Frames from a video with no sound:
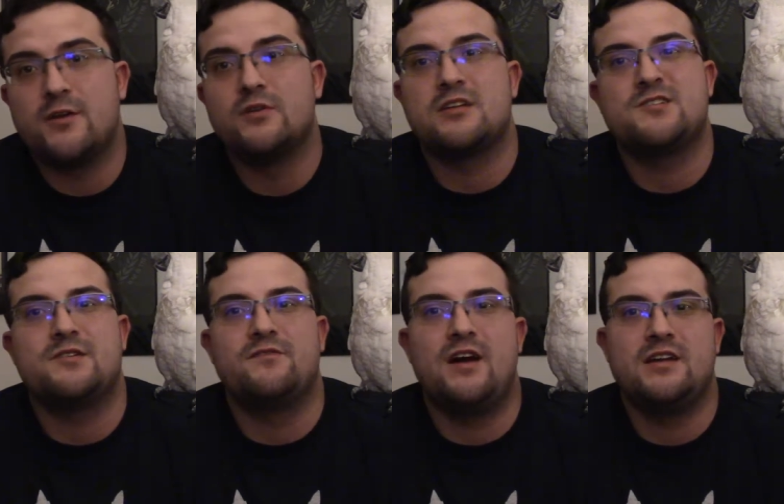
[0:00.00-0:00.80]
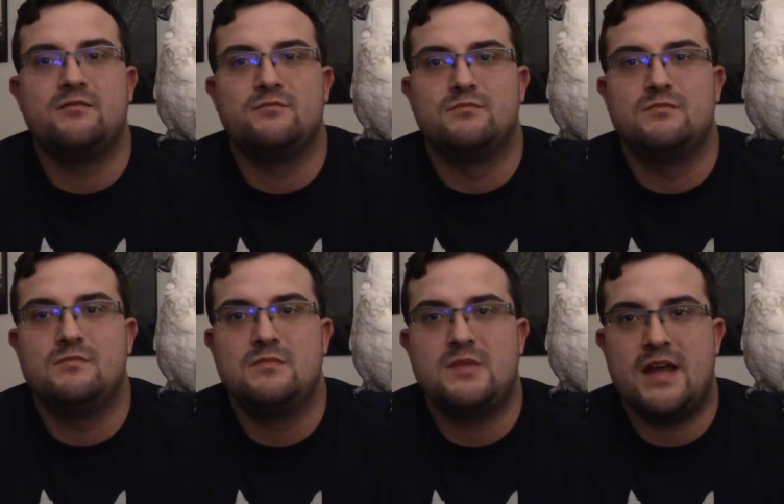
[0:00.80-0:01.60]
don't necessarily find him
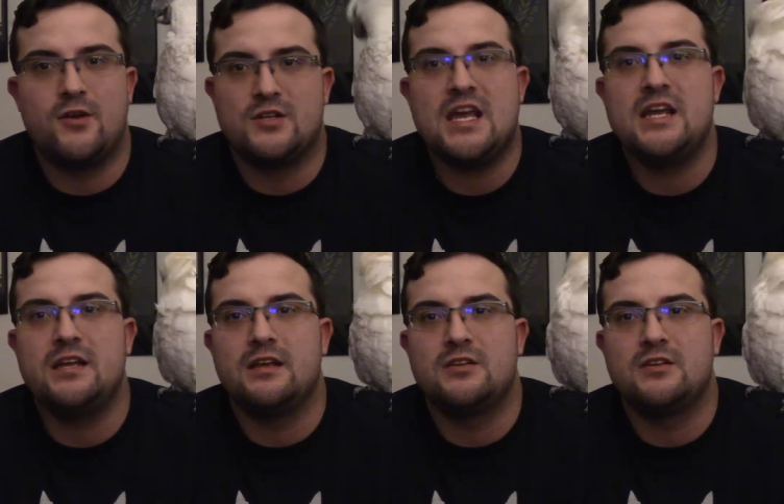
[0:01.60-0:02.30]
that entertaining.